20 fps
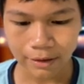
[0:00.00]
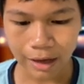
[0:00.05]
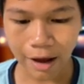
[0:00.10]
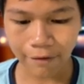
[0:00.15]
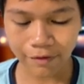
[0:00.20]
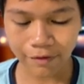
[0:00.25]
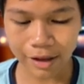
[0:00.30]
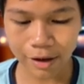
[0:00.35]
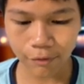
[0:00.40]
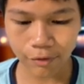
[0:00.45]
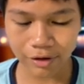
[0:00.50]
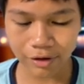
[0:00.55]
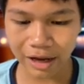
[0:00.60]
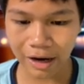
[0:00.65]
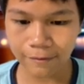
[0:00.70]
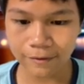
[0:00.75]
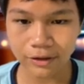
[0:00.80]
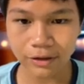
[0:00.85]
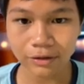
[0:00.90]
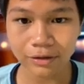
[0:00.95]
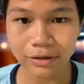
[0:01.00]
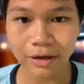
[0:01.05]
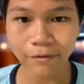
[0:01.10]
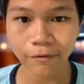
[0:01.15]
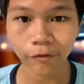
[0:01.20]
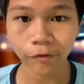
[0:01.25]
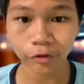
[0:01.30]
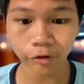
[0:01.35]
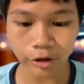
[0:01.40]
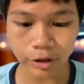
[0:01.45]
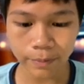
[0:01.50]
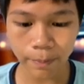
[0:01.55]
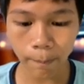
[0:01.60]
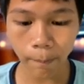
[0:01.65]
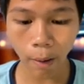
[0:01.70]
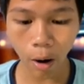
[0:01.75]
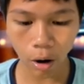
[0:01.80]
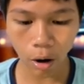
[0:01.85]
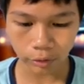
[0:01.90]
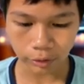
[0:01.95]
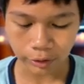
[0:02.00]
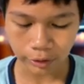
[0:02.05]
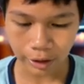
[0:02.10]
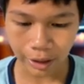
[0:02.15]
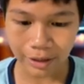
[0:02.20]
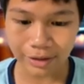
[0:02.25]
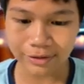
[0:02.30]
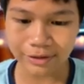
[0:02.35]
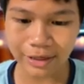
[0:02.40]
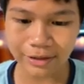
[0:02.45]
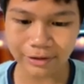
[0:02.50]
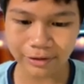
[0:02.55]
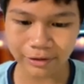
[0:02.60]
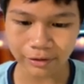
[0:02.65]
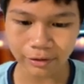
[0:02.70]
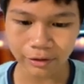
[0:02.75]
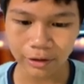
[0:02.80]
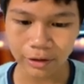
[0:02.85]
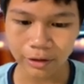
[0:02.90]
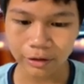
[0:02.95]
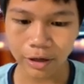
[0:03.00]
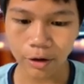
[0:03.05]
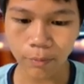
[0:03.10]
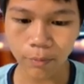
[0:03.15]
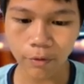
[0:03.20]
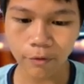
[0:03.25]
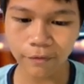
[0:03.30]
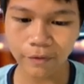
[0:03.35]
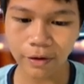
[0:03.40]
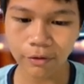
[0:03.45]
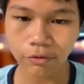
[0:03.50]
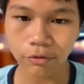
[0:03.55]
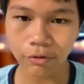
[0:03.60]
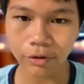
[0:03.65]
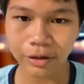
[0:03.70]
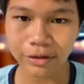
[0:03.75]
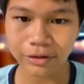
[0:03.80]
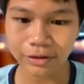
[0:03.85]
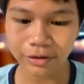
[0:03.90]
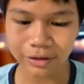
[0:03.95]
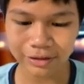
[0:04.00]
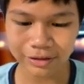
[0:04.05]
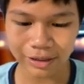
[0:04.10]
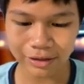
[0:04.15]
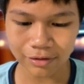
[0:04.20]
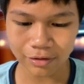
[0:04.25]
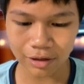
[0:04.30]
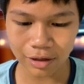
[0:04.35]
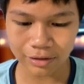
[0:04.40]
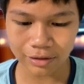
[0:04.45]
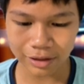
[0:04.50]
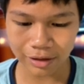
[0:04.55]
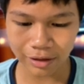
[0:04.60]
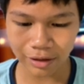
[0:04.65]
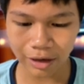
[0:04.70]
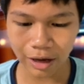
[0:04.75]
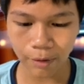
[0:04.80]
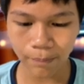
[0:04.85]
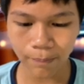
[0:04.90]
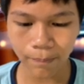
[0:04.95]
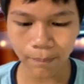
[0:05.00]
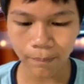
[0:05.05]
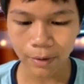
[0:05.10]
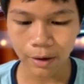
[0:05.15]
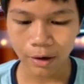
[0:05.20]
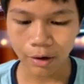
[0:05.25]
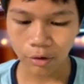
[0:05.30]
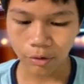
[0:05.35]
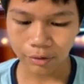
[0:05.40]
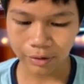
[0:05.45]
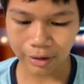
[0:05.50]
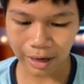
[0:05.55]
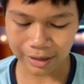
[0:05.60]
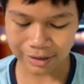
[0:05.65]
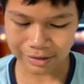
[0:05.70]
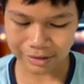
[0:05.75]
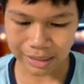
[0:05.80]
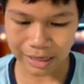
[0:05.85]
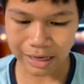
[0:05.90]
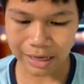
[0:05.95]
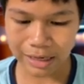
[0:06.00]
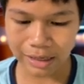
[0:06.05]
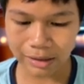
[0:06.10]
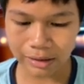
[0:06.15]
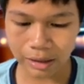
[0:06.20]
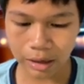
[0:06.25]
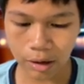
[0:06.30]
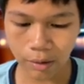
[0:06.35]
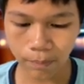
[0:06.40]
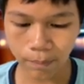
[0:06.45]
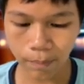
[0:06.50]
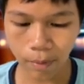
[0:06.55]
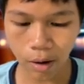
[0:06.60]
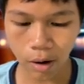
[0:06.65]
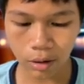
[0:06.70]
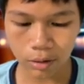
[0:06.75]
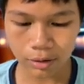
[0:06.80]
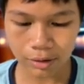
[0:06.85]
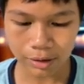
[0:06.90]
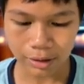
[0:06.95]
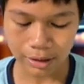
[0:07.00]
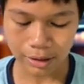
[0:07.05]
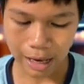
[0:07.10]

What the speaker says: After that, we'll capture the free pawn in the center. They'll move their rook into the center, attacking our knight and our pawn.